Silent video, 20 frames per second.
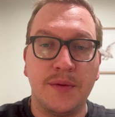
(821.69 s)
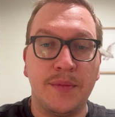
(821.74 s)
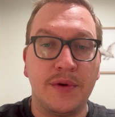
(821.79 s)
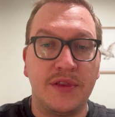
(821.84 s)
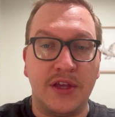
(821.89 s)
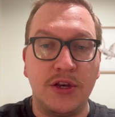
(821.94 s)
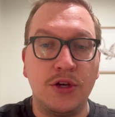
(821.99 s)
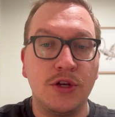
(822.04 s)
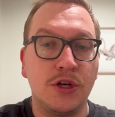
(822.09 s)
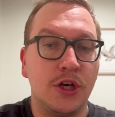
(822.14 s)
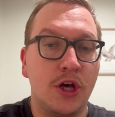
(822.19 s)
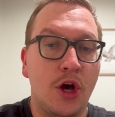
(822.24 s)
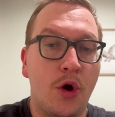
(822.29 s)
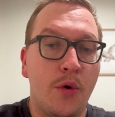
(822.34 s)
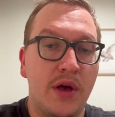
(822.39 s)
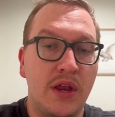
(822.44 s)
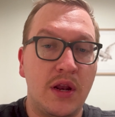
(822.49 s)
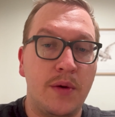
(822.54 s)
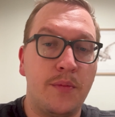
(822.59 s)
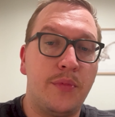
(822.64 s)
But then you can go
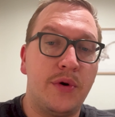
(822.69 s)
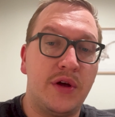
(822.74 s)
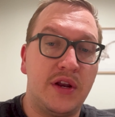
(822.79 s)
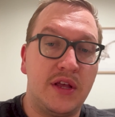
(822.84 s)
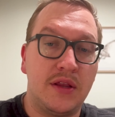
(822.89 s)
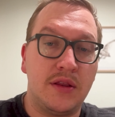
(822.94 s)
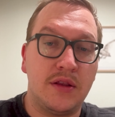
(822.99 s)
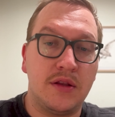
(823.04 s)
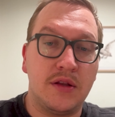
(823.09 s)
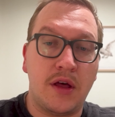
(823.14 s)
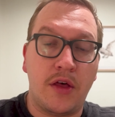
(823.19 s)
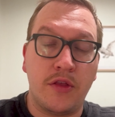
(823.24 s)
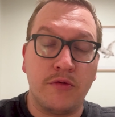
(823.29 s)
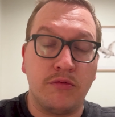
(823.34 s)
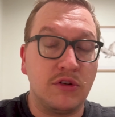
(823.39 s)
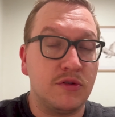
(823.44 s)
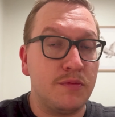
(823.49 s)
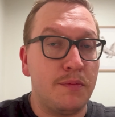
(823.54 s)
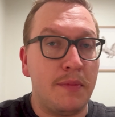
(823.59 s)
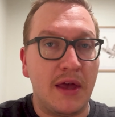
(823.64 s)
in and put in other
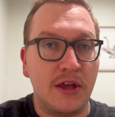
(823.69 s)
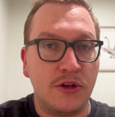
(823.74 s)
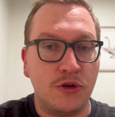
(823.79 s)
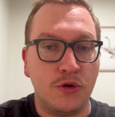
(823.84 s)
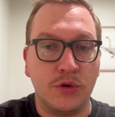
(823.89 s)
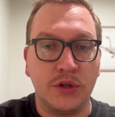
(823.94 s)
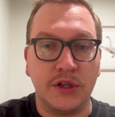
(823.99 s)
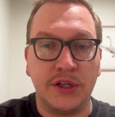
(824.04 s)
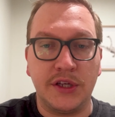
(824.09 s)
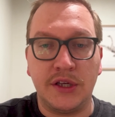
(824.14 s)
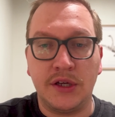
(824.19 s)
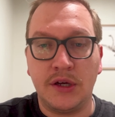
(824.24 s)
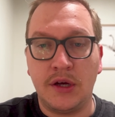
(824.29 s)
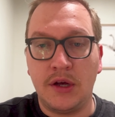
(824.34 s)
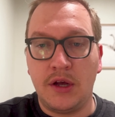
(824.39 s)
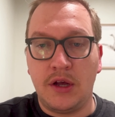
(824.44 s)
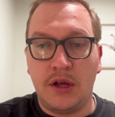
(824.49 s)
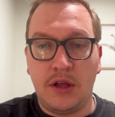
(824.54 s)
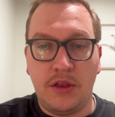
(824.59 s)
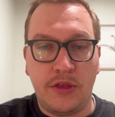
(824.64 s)
ones manually
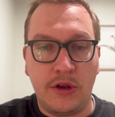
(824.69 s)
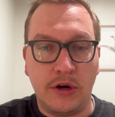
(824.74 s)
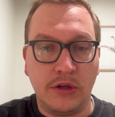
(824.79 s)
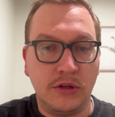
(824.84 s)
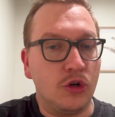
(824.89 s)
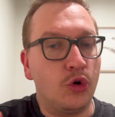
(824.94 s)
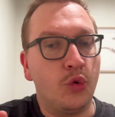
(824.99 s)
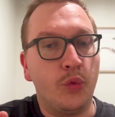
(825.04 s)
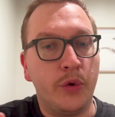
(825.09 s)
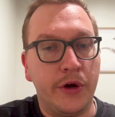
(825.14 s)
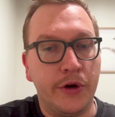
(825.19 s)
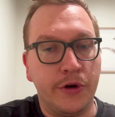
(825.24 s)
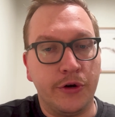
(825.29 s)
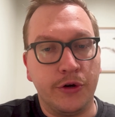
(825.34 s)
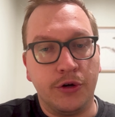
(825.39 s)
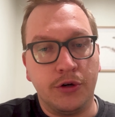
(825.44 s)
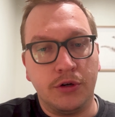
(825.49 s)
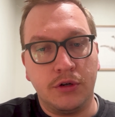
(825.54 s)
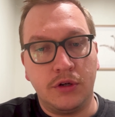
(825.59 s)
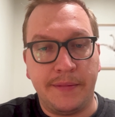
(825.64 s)
that are a little
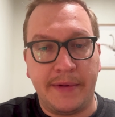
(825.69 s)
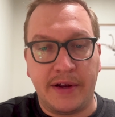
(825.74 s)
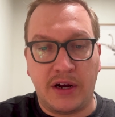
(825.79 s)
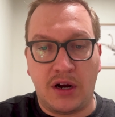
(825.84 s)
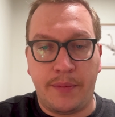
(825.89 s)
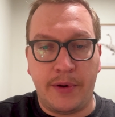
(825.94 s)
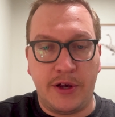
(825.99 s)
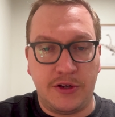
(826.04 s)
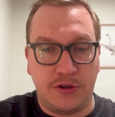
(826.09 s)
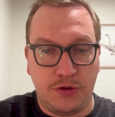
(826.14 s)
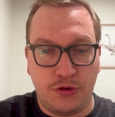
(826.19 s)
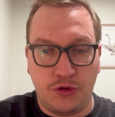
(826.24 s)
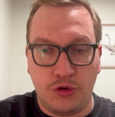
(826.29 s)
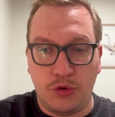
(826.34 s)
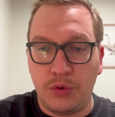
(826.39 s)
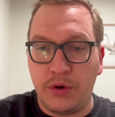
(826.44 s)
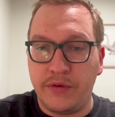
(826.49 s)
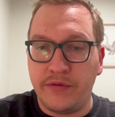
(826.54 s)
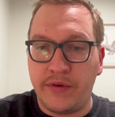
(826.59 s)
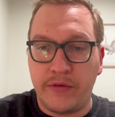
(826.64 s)
weirder, like our pest
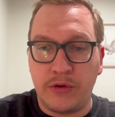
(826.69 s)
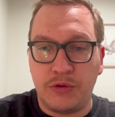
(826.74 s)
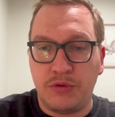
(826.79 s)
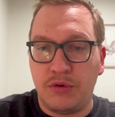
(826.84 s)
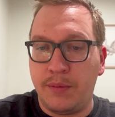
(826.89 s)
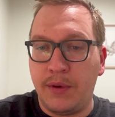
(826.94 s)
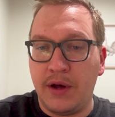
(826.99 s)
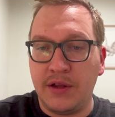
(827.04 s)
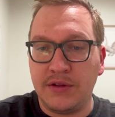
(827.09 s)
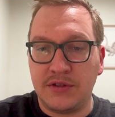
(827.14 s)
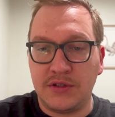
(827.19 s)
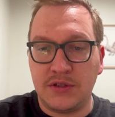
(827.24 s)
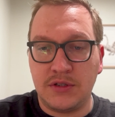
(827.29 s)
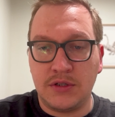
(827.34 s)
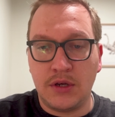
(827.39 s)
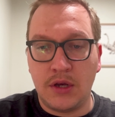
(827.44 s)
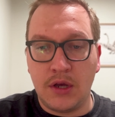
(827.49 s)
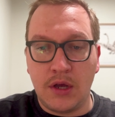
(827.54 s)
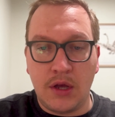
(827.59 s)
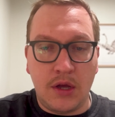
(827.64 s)
control one every 3
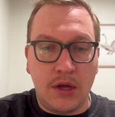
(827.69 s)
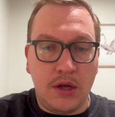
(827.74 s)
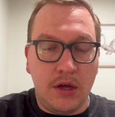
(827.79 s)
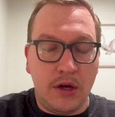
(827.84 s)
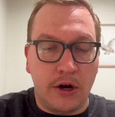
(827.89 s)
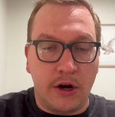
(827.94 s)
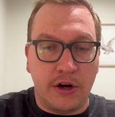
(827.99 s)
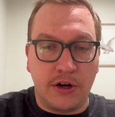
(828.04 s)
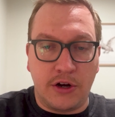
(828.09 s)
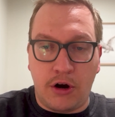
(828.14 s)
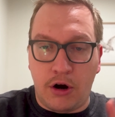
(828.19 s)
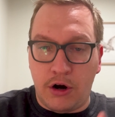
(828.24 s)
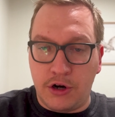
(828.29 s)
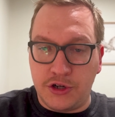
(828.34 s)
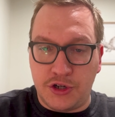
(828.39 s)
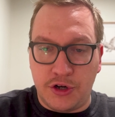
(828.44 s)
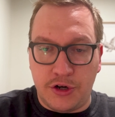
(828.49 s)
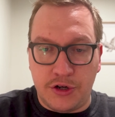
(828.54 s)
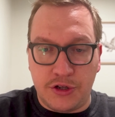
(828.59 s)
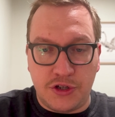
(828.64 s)
months, our car
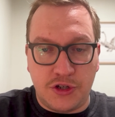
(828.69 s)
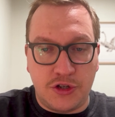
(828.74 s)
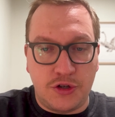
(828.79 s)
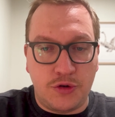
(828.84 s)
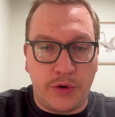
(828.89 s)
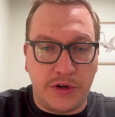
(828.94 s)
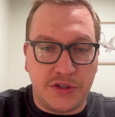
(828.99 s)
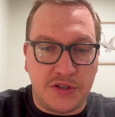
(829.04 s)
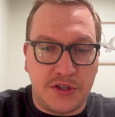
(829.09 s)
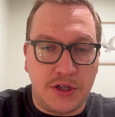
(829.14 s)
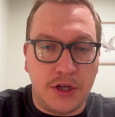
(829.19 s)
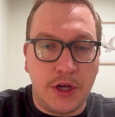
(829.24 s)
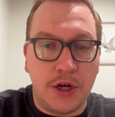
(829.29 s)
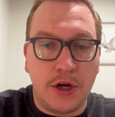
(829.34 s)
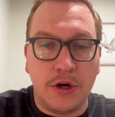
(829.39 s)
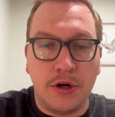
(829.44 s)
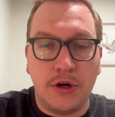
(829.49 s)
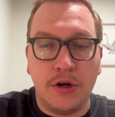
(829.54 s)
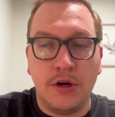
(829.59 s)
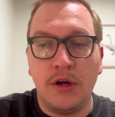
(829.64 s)
insurance twice a
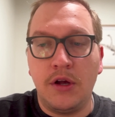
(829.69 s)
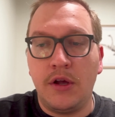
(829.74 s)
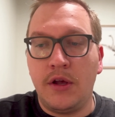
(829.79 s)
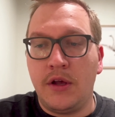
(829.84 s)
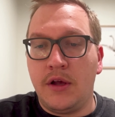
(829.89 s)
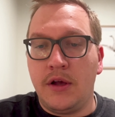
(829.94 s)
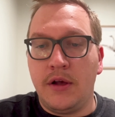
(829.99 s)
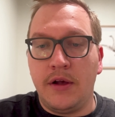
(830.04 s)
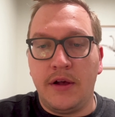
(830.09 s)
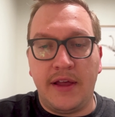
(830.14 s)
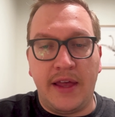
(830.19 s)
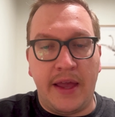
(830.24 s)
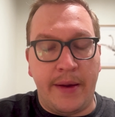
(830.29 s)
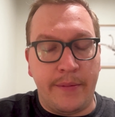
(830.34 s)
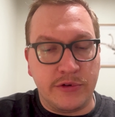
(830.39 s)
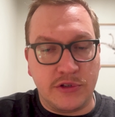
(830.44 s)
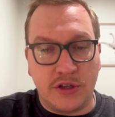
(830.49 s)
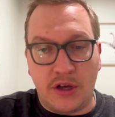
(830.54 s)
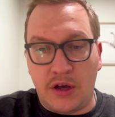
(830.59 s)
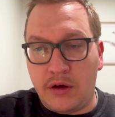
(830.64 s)
year,
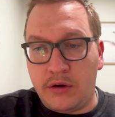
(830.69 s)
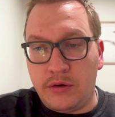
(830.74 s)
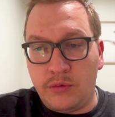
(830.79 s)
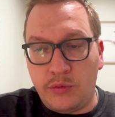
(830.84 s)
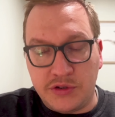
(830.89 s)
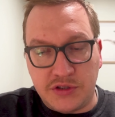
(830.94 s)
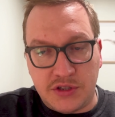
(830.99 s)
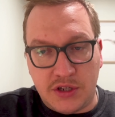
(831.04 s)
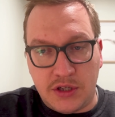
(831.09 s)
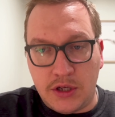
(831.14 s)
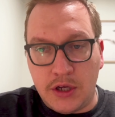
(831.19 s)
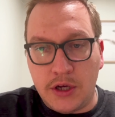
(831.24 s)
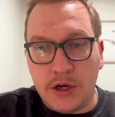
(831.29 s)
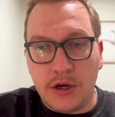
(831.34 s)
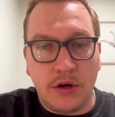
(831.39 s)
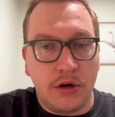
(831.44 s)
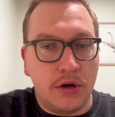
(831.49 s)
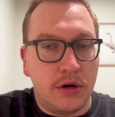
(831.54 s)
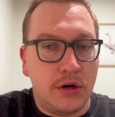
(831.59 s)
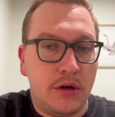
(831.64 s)
Amazon once a
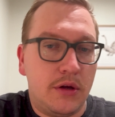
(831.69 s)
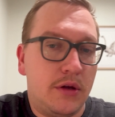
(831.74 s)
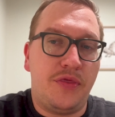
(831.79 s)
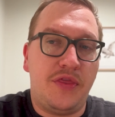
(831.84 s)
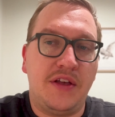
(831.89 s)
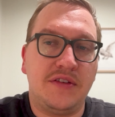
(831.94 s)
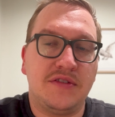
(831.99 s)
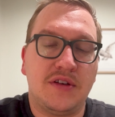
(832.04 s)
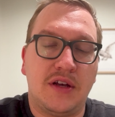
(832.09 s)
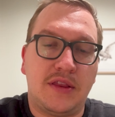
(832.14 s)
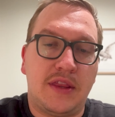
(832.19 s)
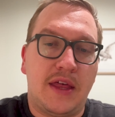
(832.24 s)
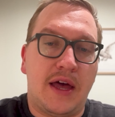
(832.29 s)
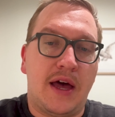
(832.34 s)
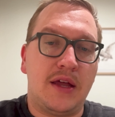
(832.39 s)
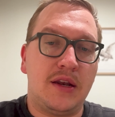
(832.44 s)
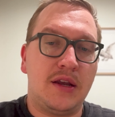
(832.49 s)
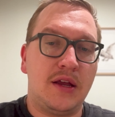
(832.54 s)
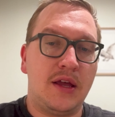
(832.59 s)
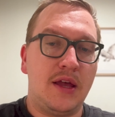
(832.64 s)
year, things like
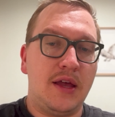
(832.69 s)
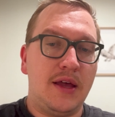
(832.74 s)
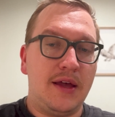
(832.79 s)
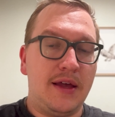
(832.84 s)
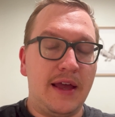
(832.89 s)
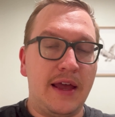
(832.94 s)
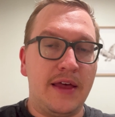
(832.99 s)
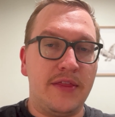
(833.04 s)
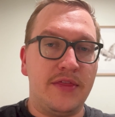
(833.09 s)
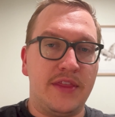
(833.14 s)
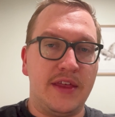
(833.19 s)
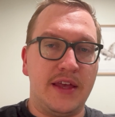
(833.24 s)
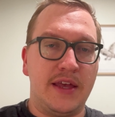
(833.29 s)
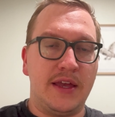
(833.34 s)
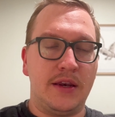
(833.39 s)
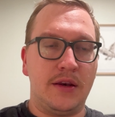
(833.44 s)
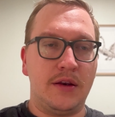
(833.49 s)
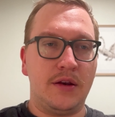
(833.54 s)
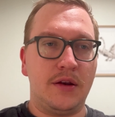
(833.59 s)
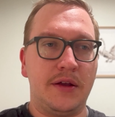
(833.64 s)
that. And
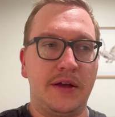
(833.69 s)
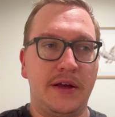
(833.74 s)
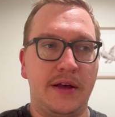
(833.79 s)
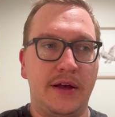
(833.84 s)
then